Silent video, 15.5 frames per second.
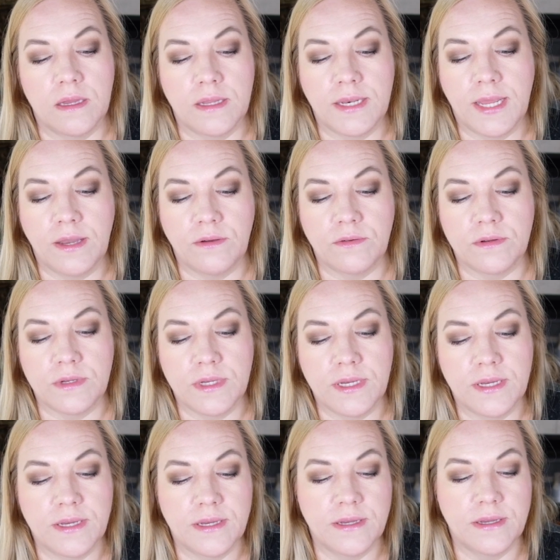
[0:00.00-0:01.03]
Now
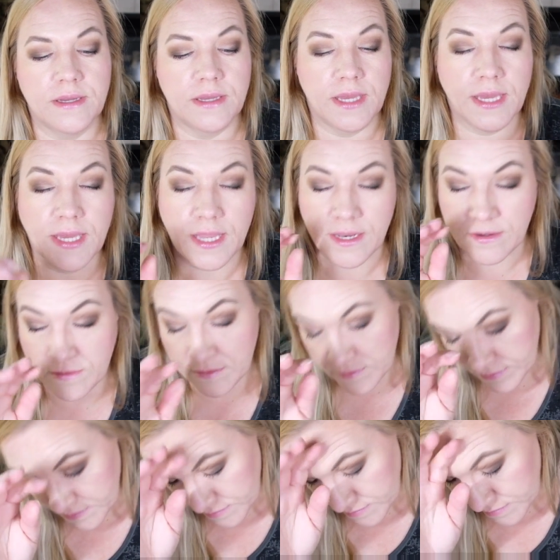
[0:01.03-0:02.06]
again,
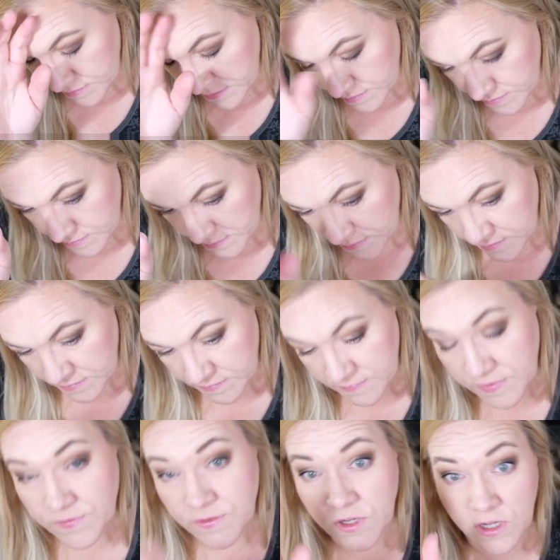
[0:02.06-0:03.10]

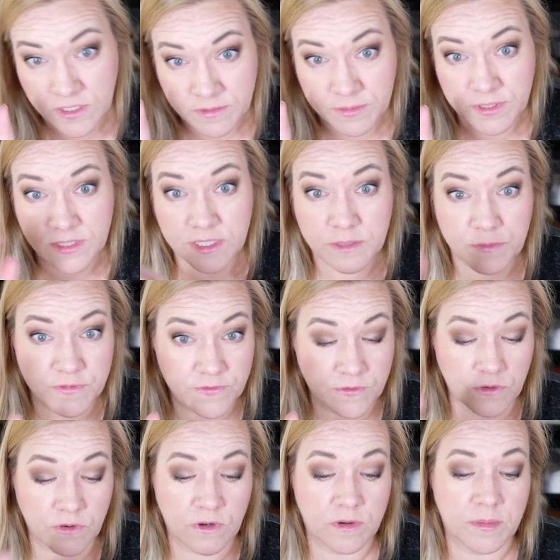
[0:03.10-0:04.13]
we've talked about this
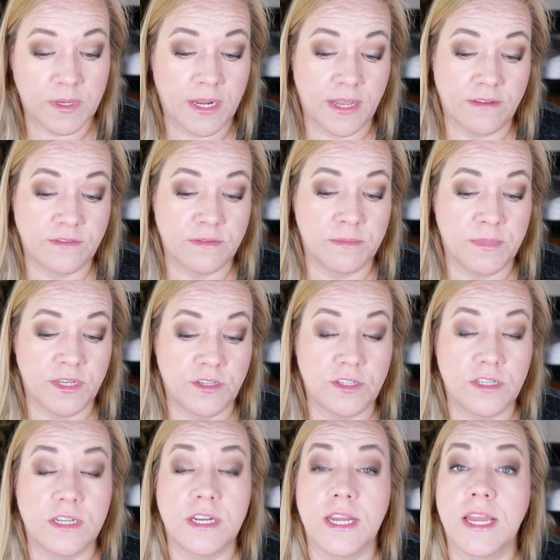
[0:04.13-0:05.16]
before, but I have to mention it